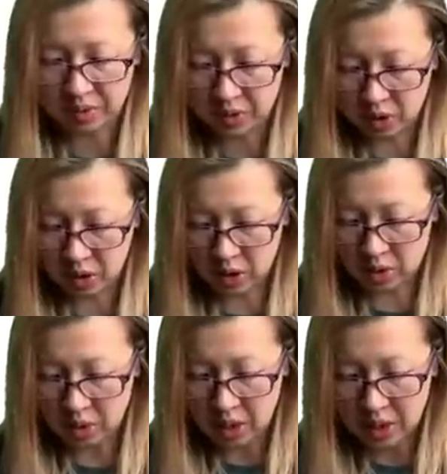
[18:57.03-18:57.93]

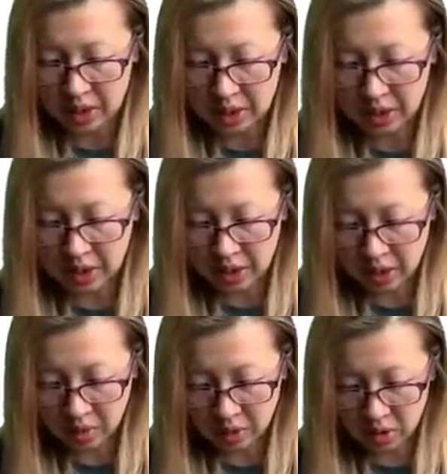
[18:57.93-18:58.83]
So, the
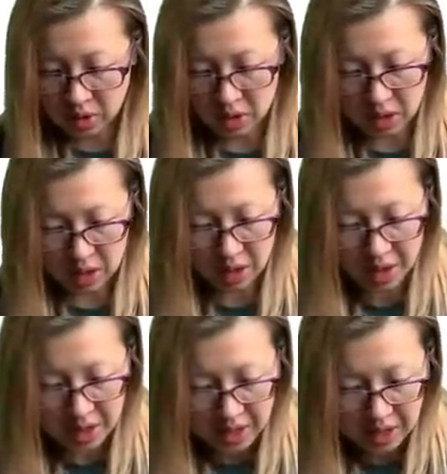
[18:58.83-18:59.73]
key words
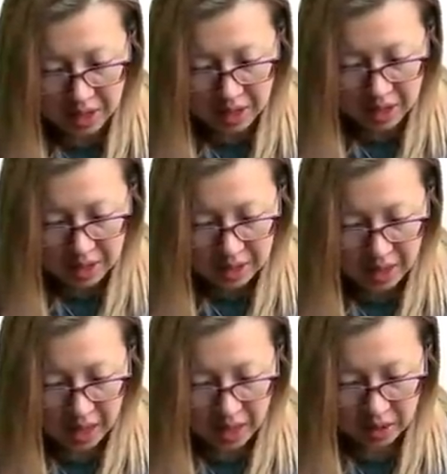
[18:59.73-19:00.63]
there
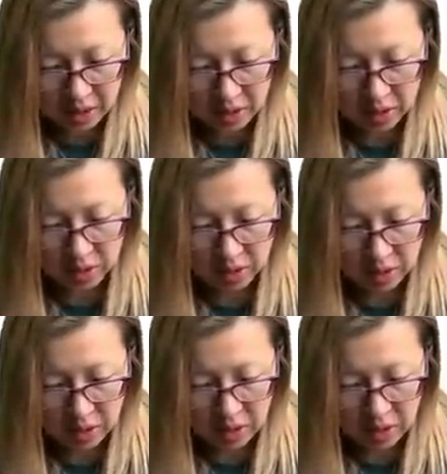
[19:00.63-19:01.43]
careless,